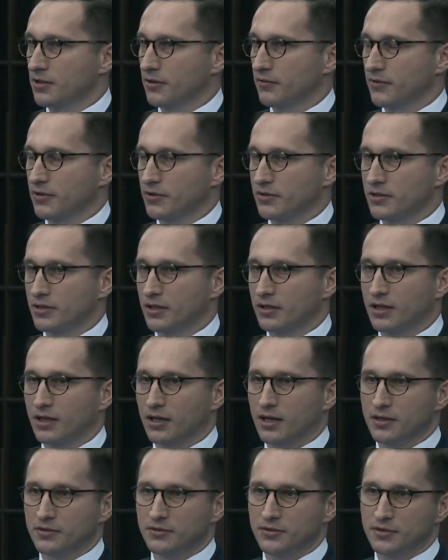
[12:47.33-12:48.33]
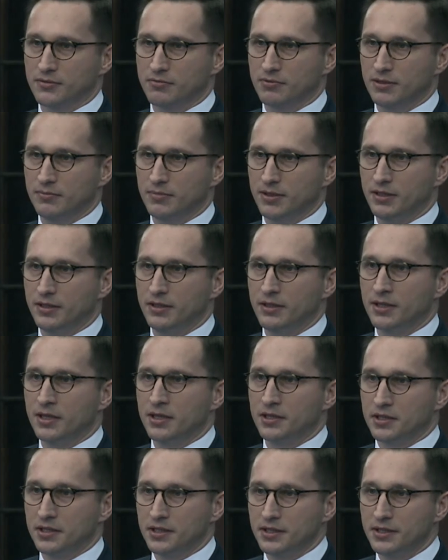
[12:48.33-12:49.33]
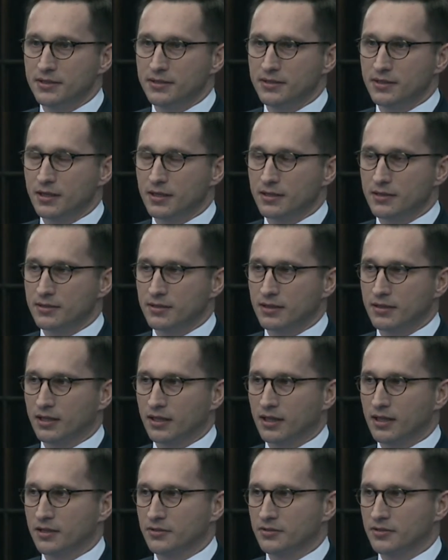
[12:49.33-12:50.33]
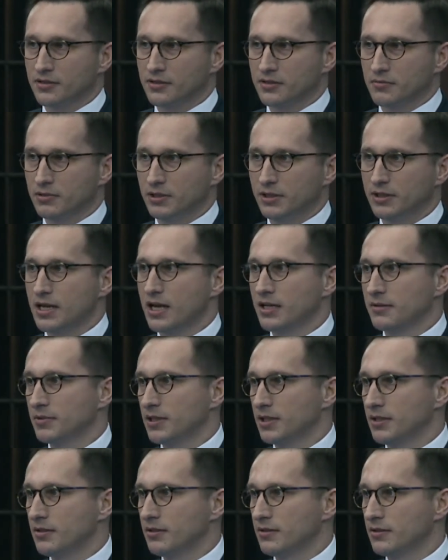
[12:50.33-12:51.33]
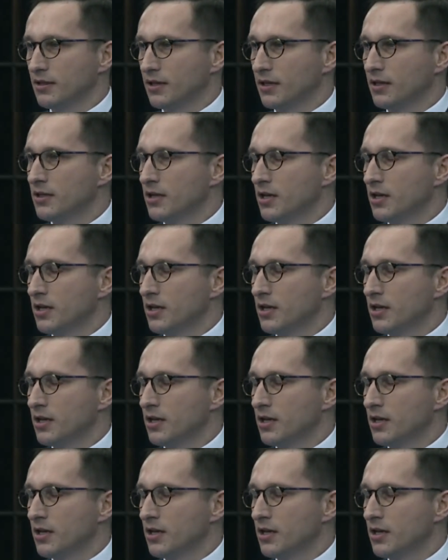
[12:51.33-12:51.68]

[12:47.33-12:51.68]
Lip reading: Of course, certain countries will be easier, certain countries will not be easier.